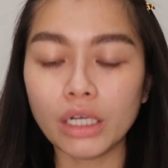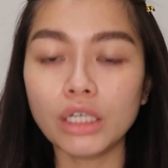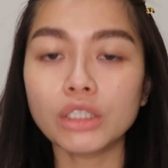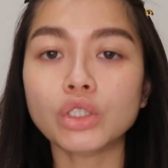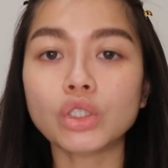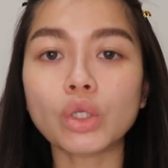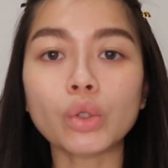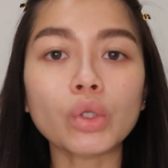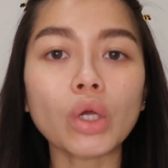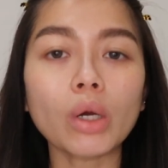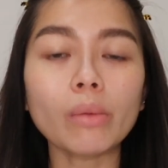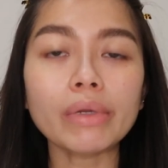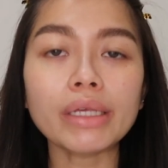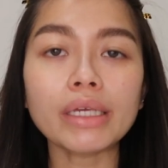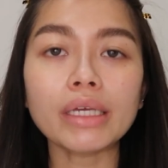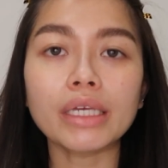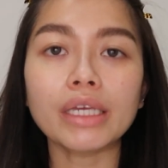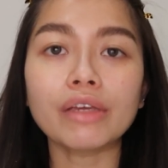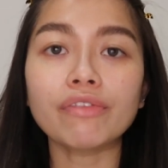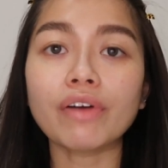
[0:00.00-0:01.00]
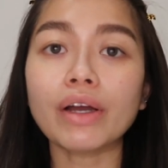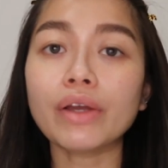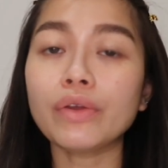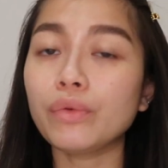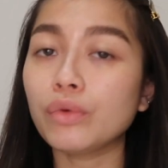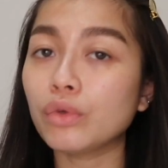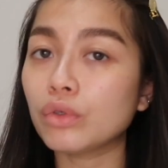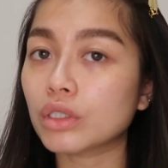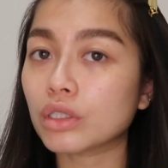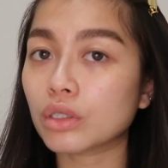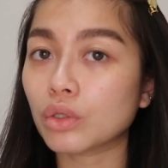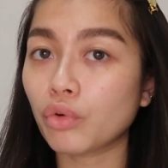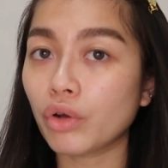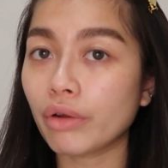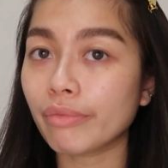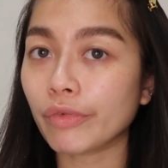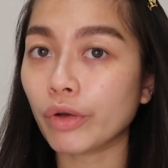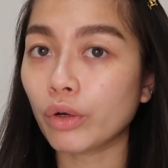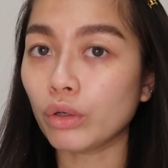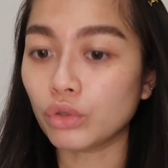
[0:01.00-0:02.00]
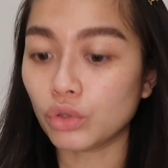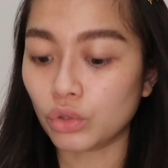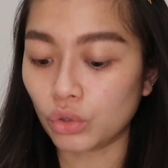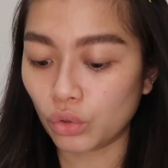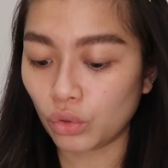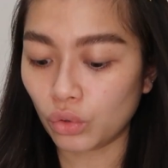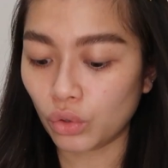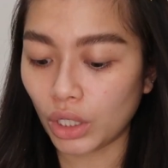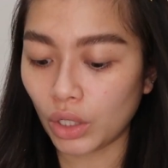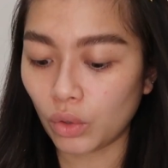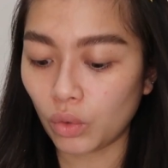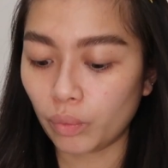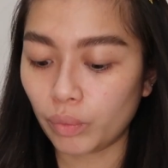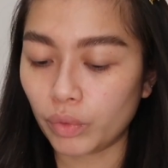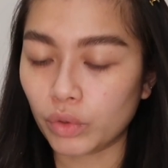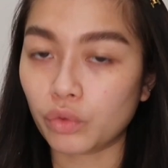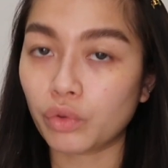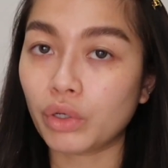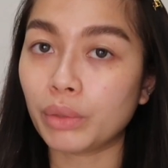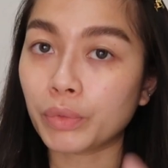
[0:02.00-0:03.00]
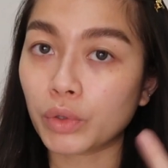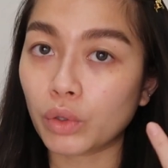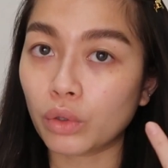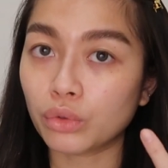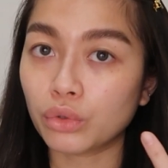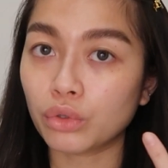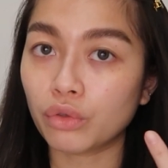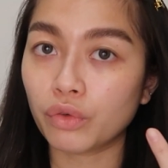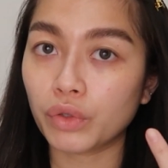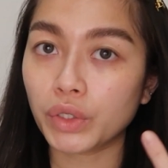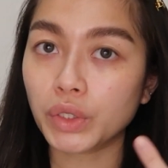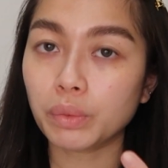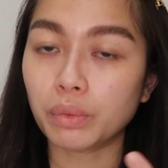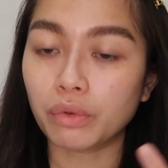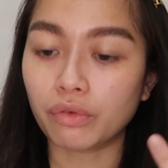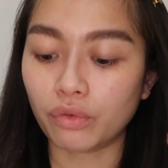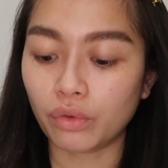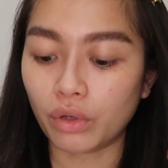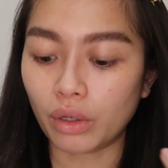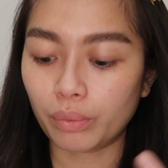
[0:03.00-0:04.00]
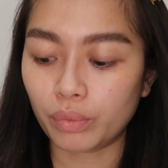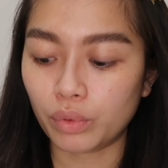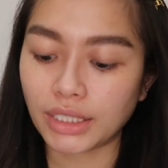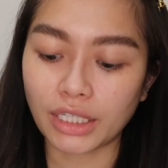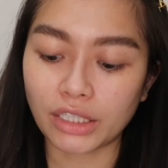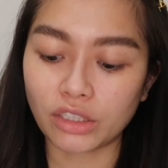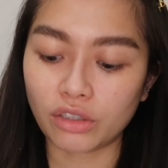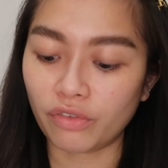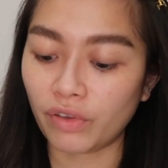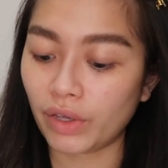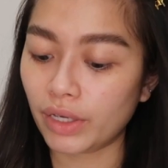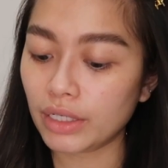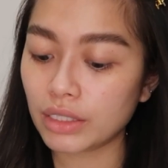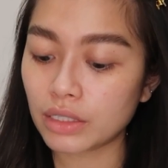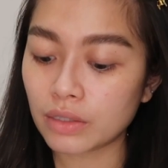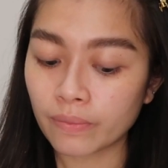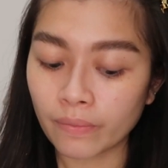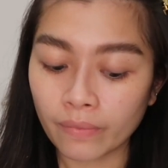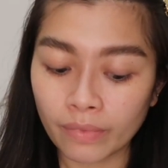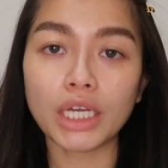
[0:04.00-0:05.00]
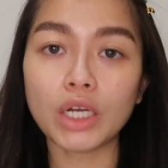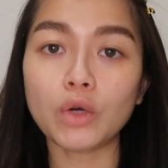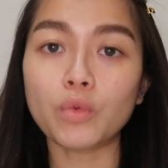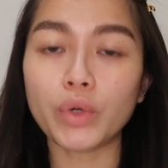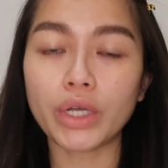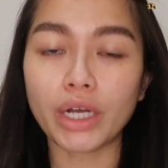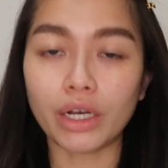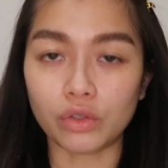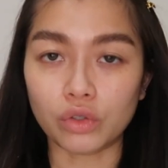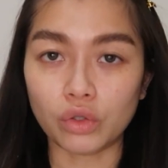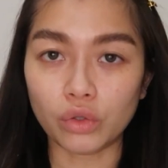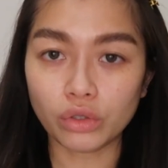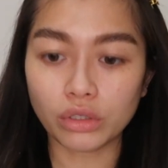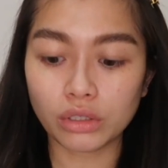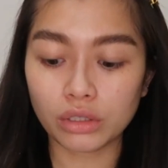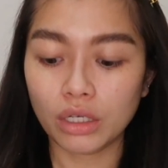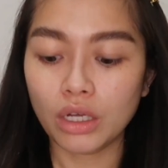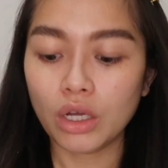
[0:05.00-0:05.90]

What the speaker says: So normally if I use cream contour, I'll put cream contour first before I set the face. Today we are not.